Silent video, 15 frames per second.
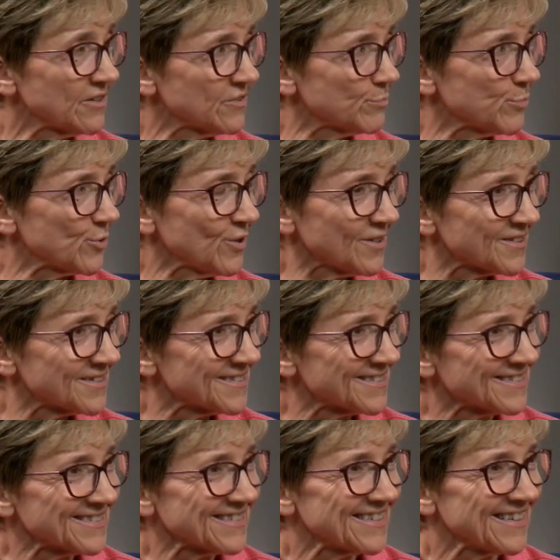his book
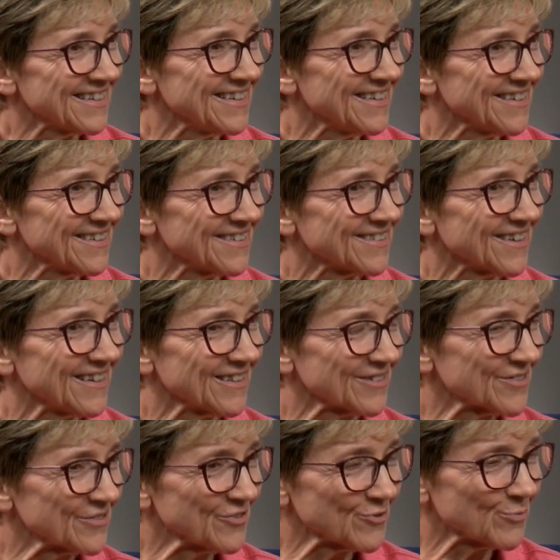and I
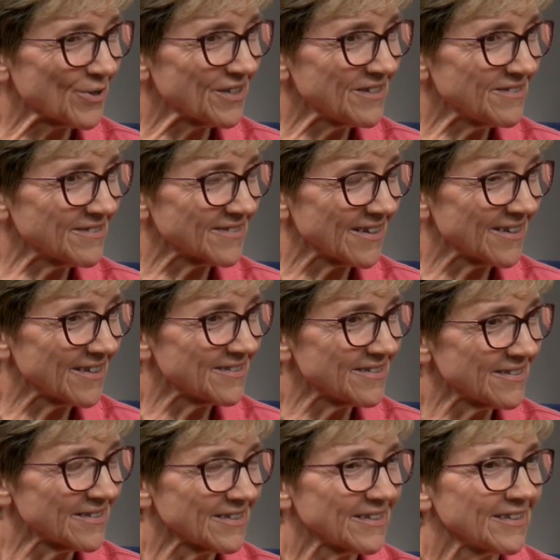listened to what he
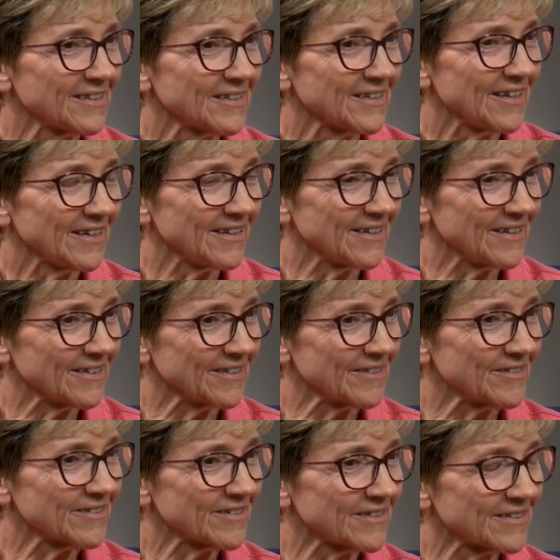said
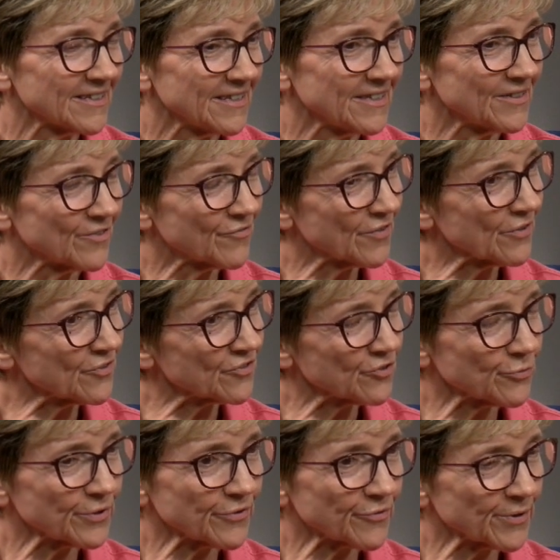and in the
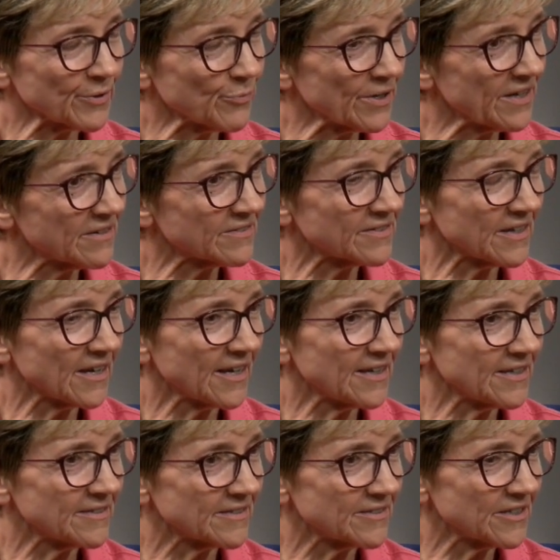first two or three weeks,
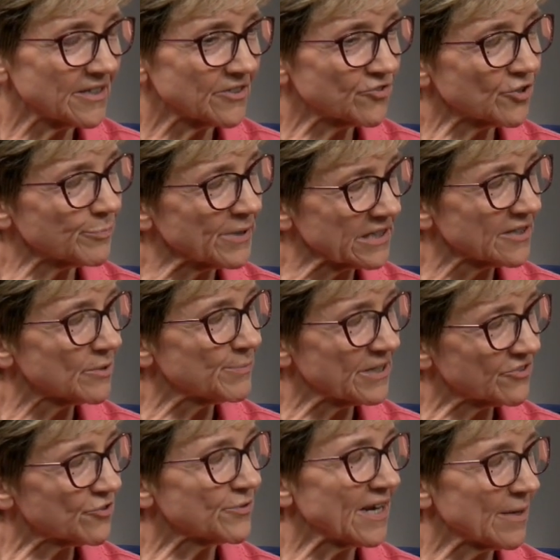I had, it took me a little
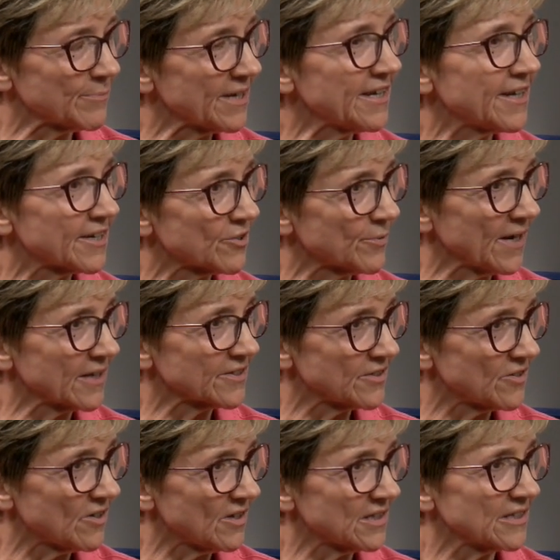bit to wrap my head around
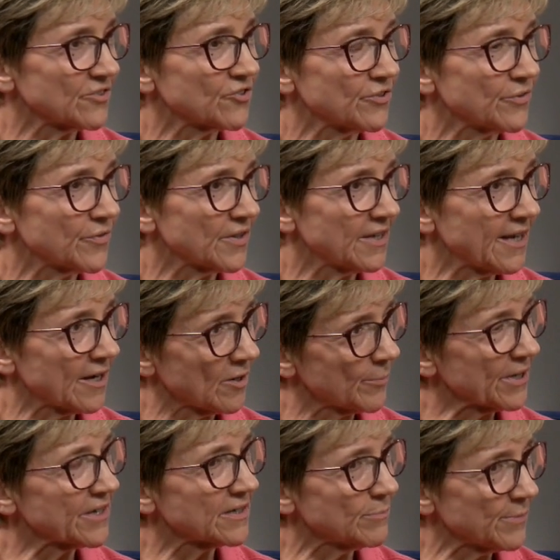it all and to think, how
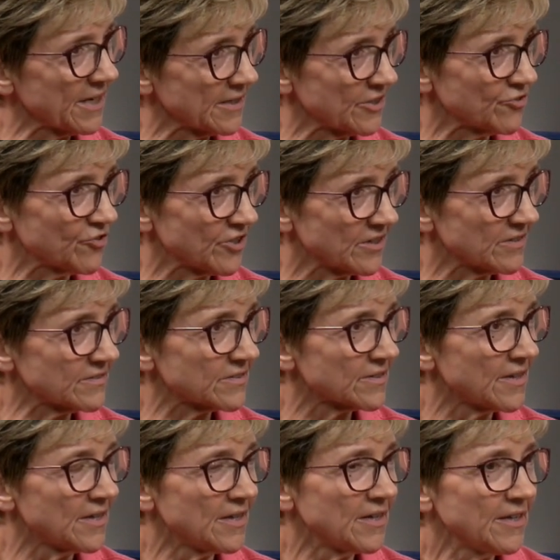am I going to manage
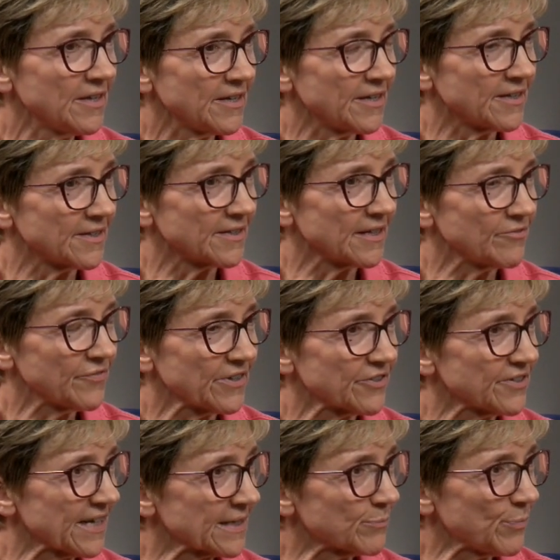this? And I
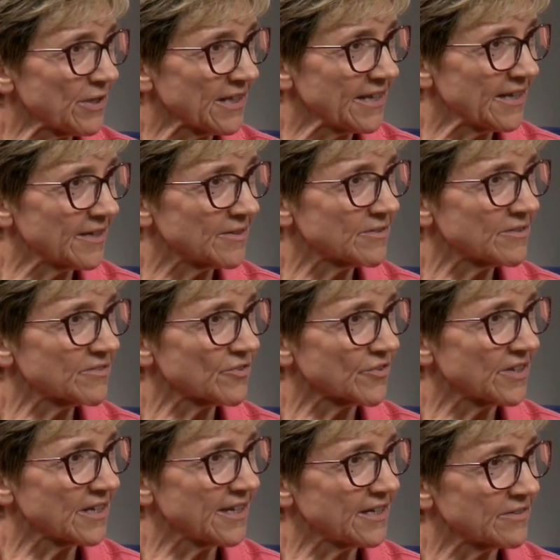figured out a plan
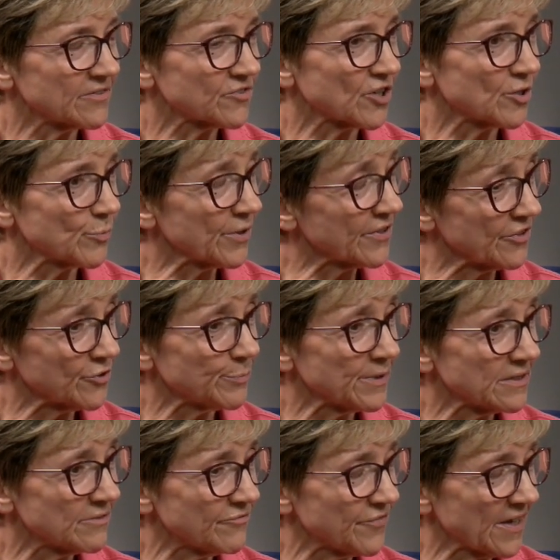so that I could start with
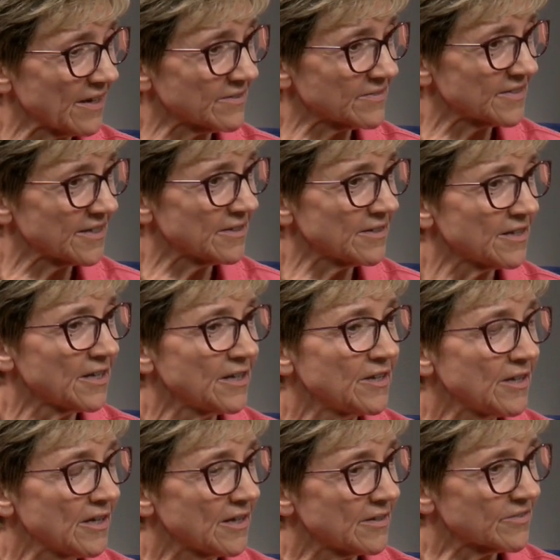intermittent fasting.
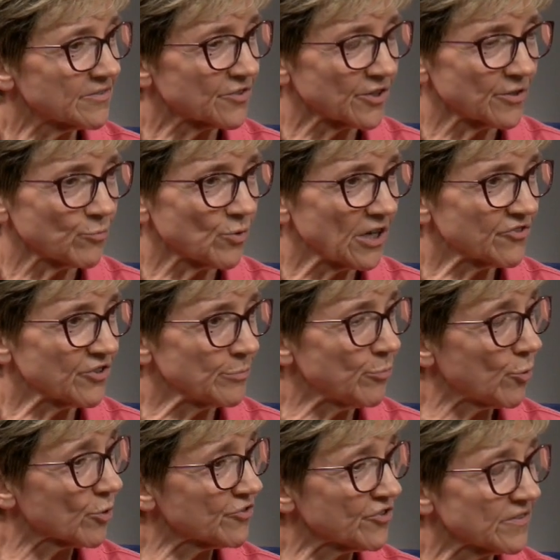I started watching
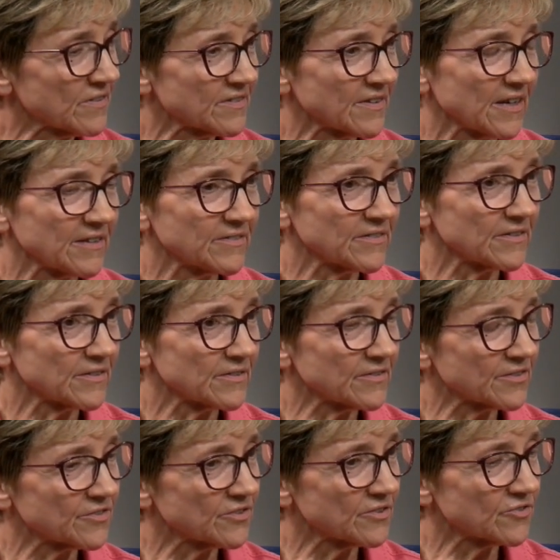portion
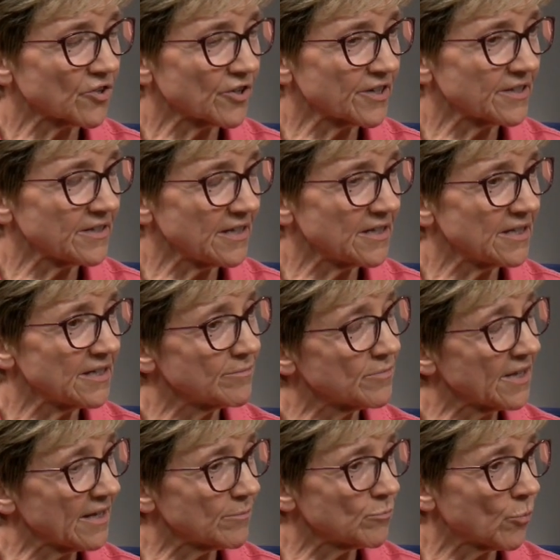sizes, started
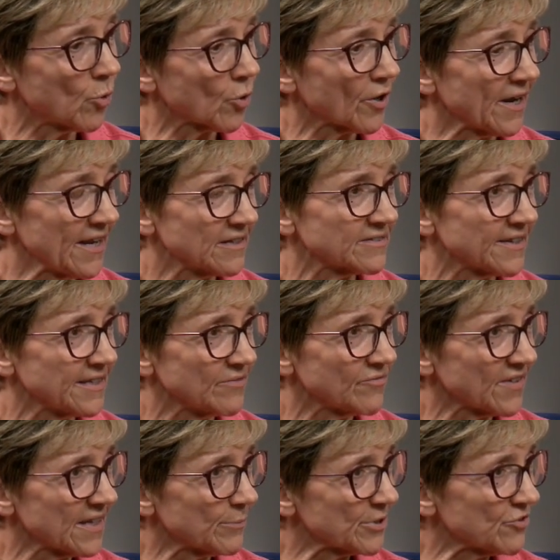eating more anti
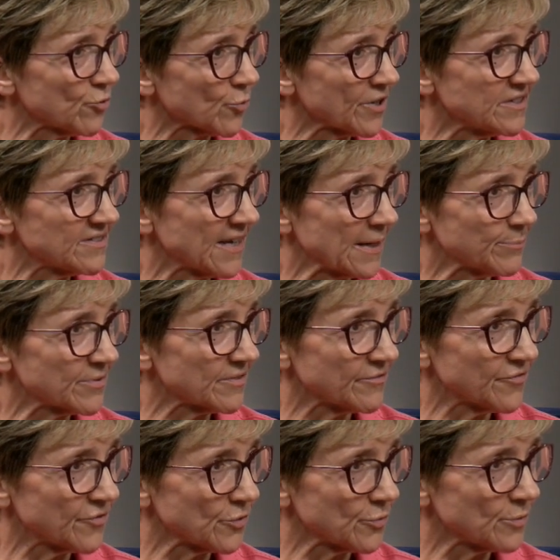inflammatory types
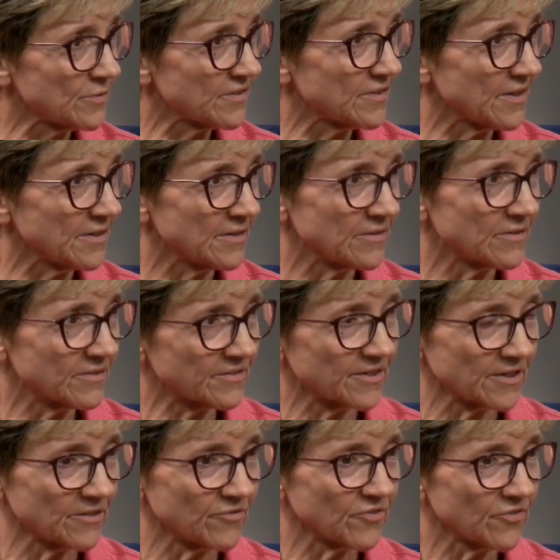of foods
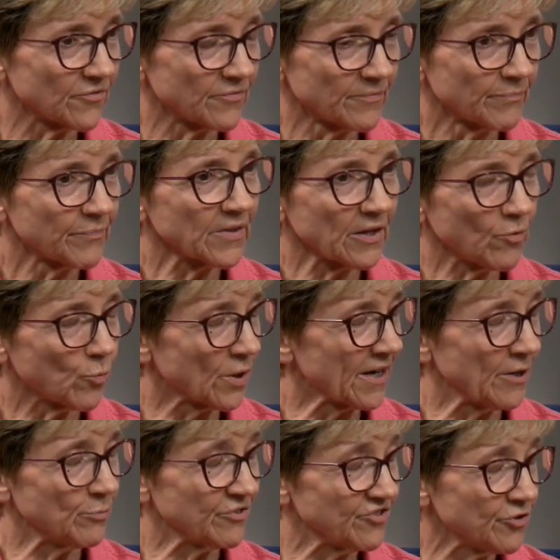instead of
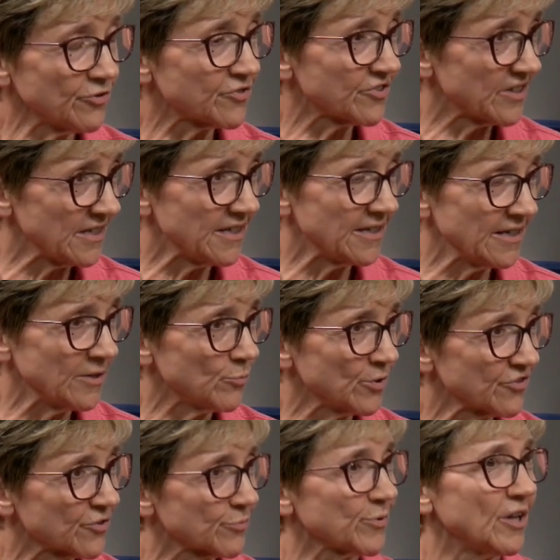what I was used to eating,
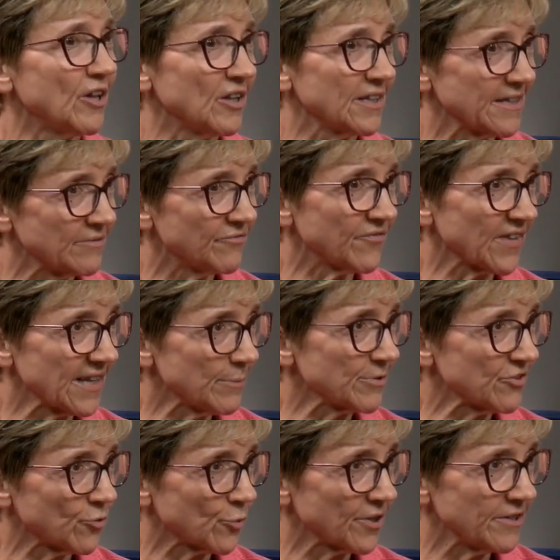which is all
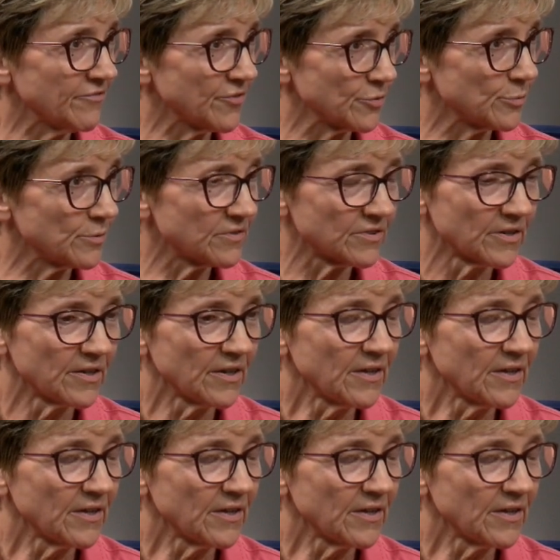inflammatory foods,